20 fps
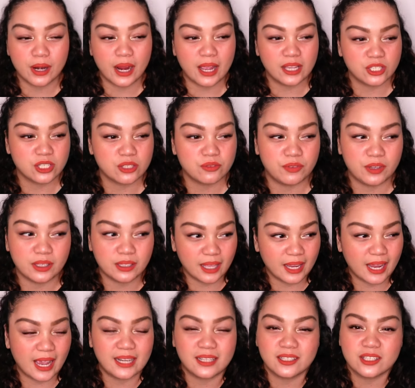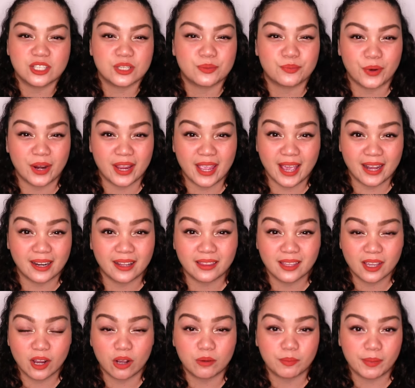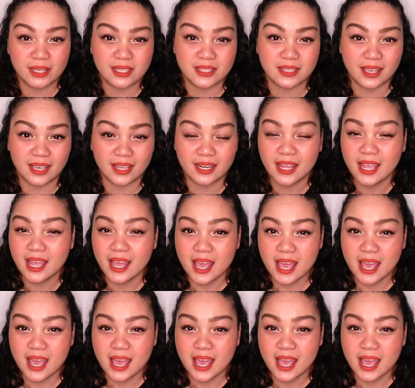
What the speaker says: I just feel like I didn't spray anything on my skin.